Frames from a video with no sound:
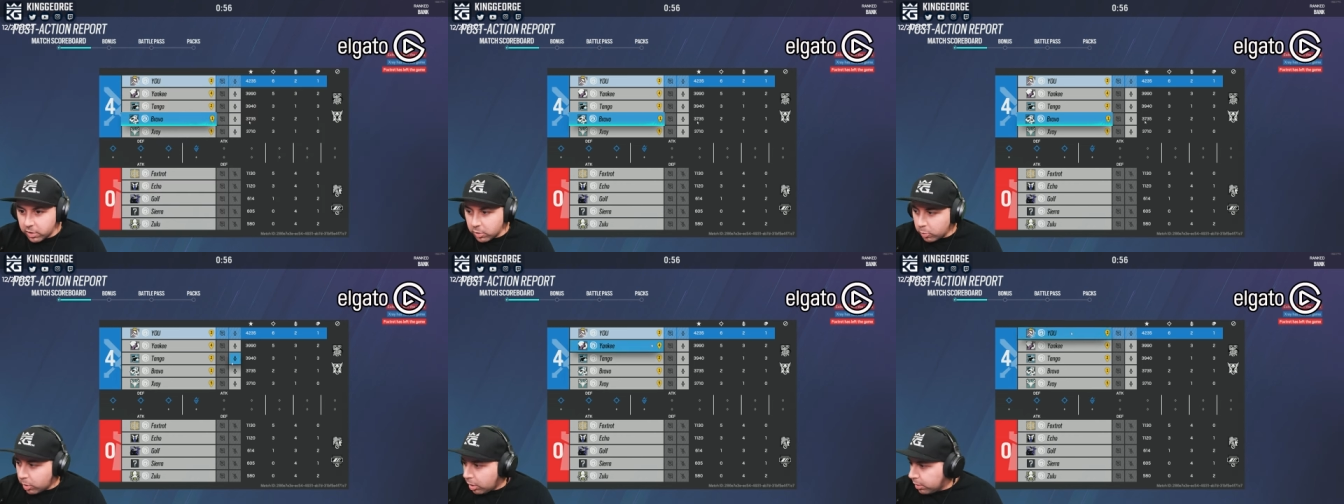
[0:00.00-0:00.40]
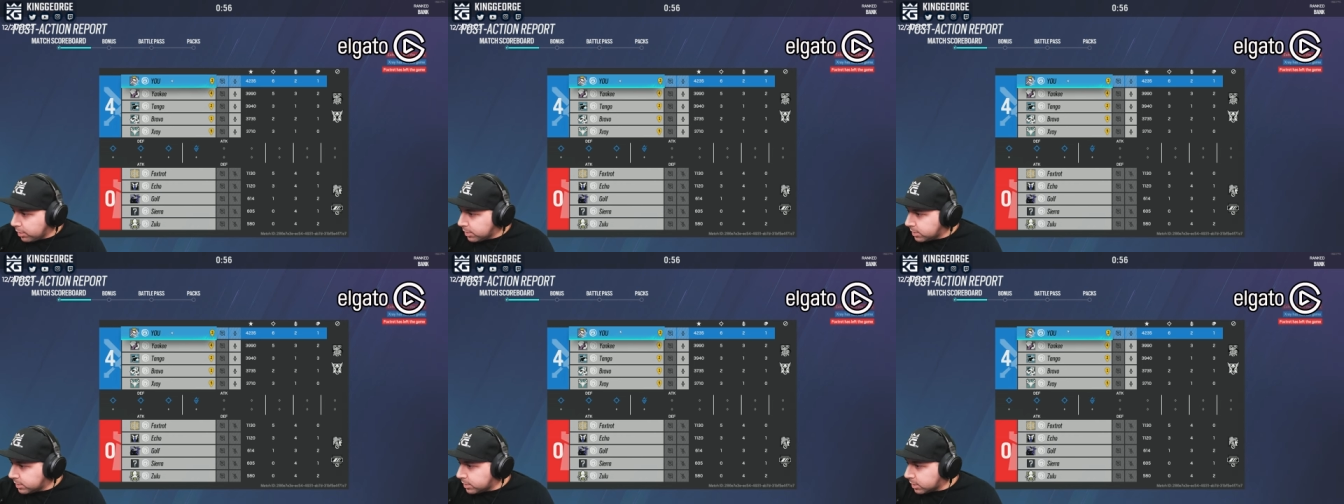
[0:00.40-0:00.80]
Air
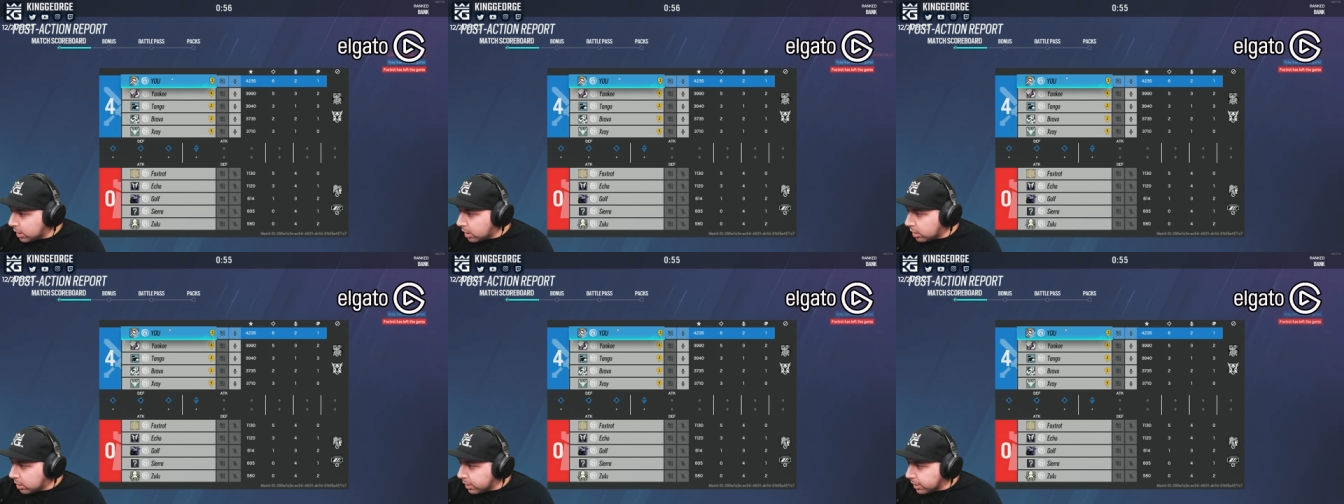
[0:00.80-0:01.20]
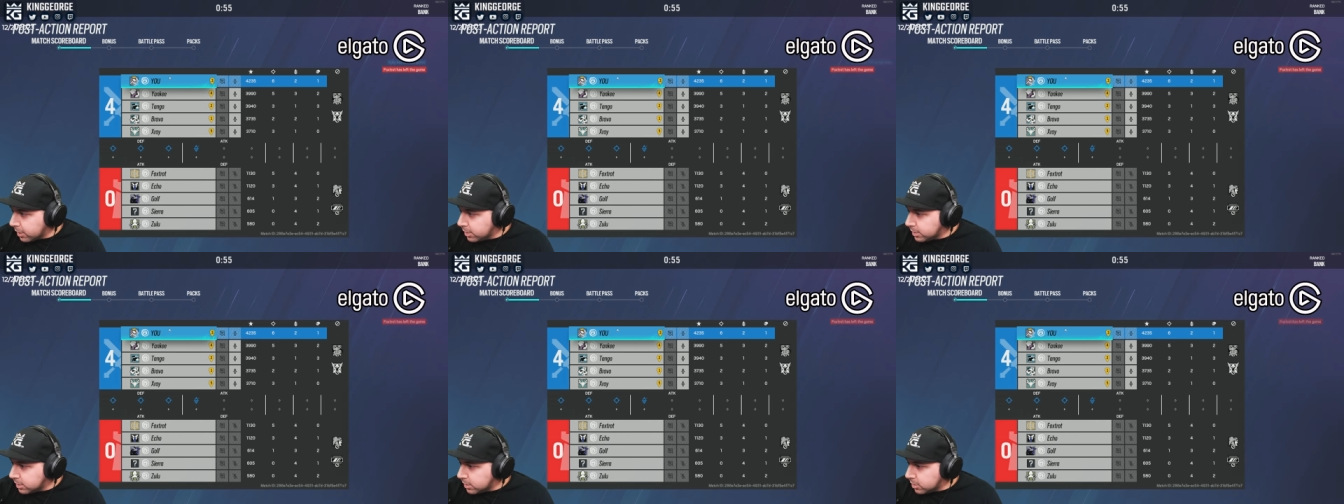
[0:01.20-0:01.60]
Wireless. Link
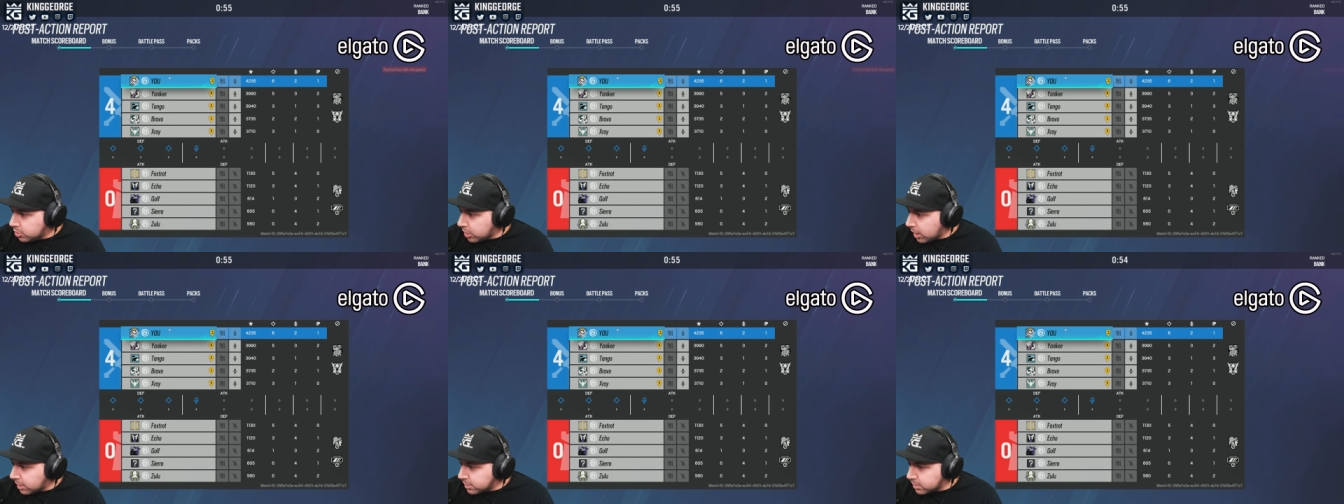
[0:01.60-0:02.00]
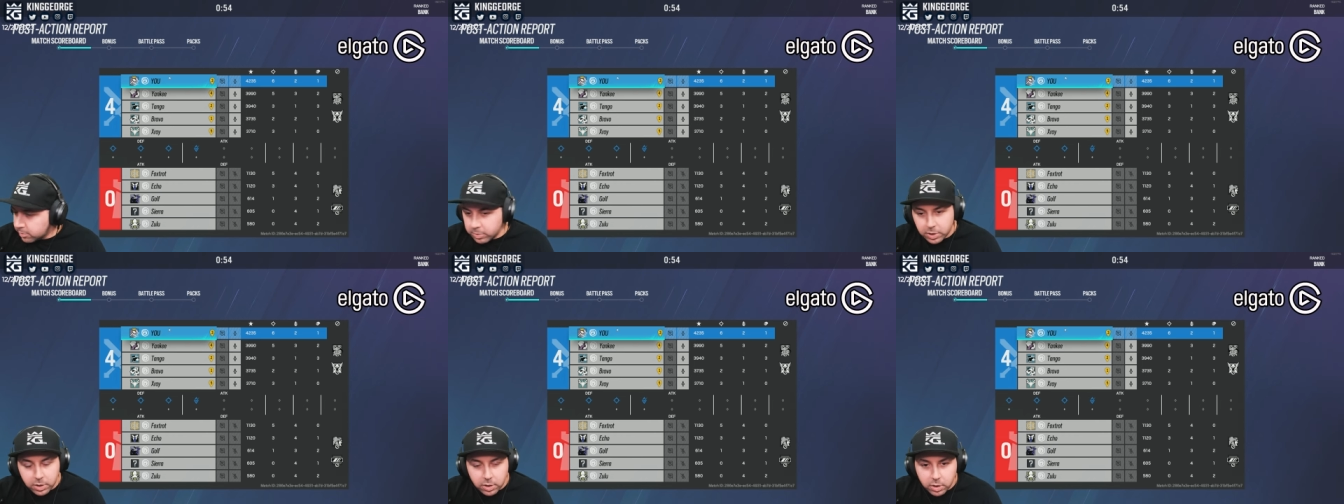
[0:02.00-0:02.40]
is in the chat.
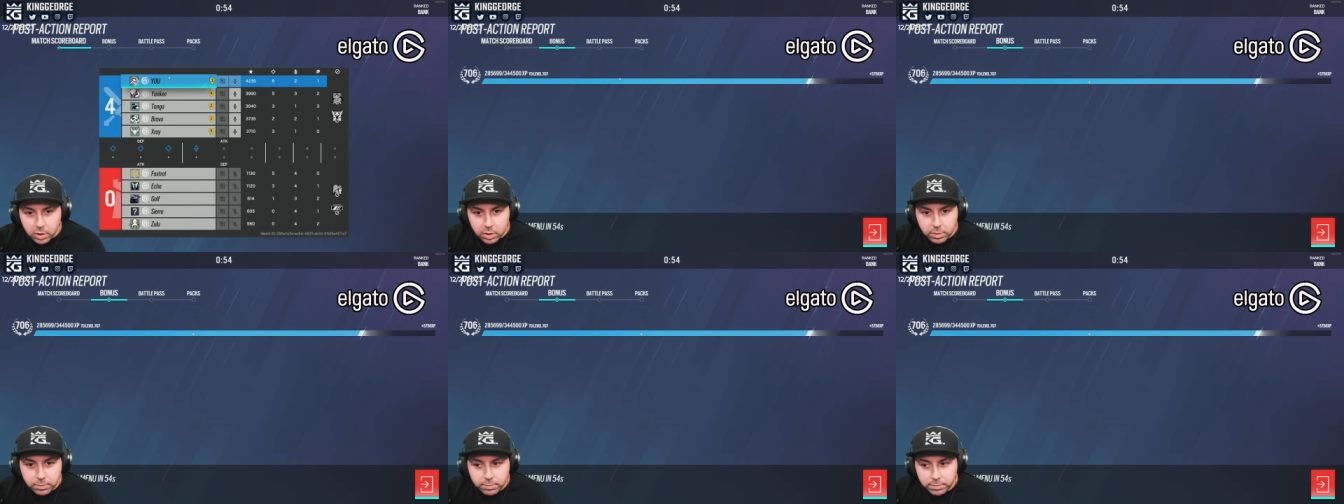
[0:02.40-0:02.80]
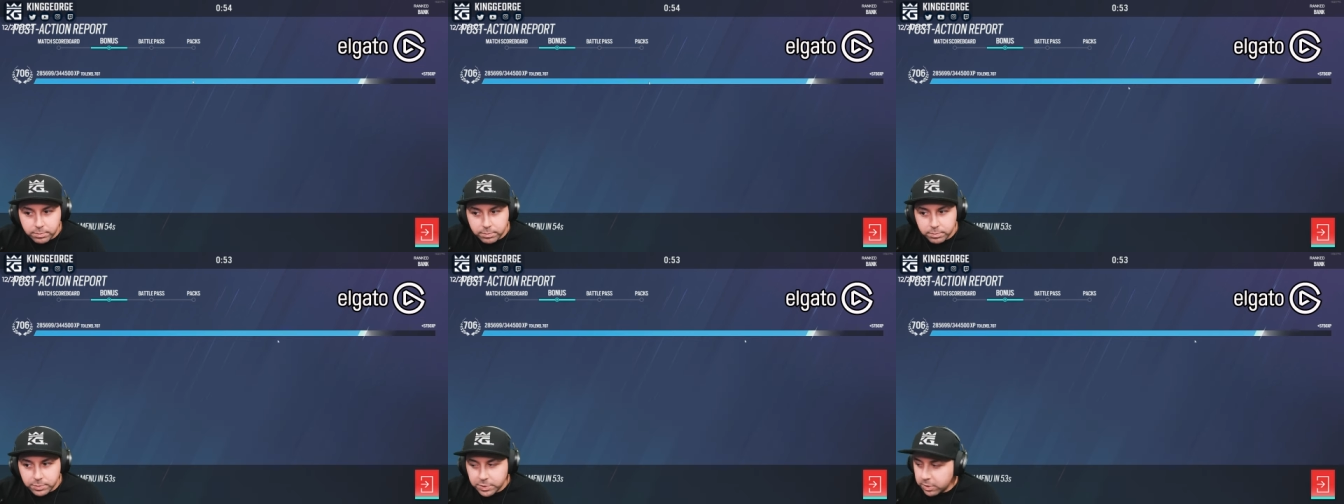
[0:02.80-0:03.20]
Somebody,
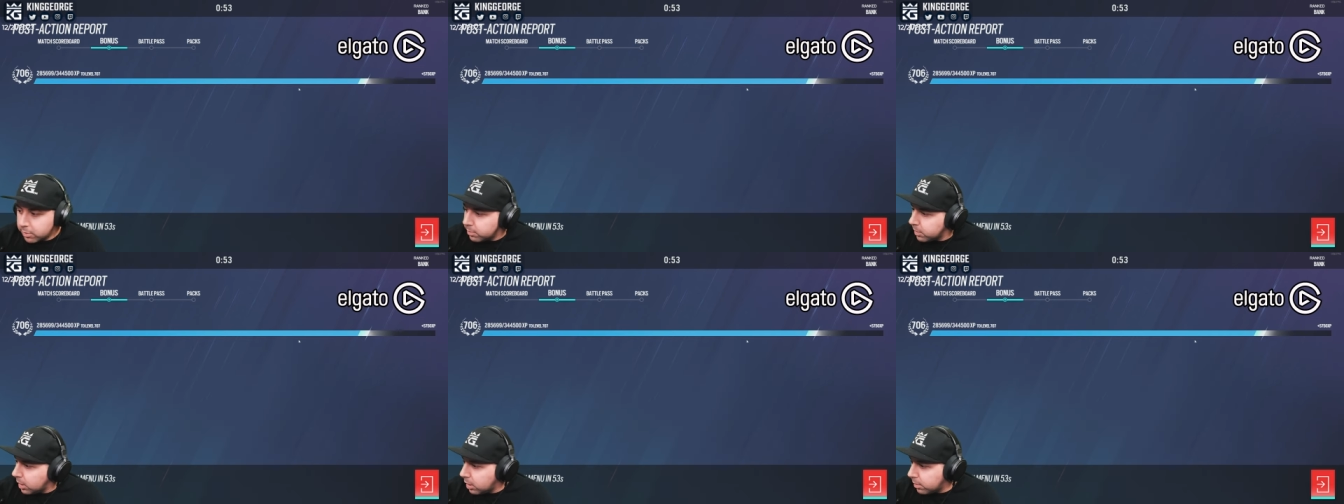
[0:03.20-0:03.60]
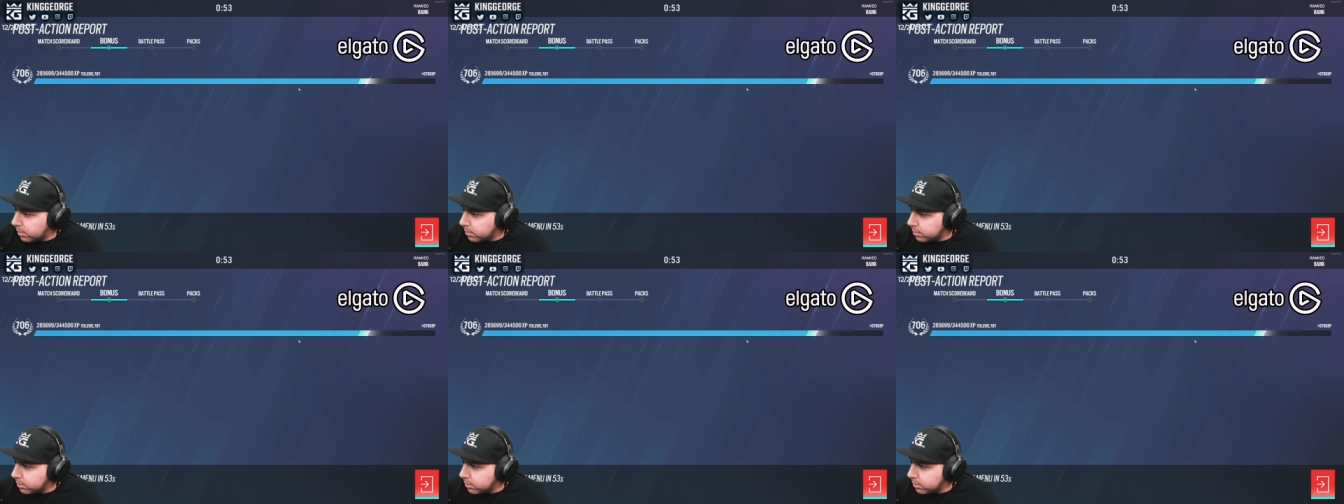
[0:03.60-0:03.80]
so yeah,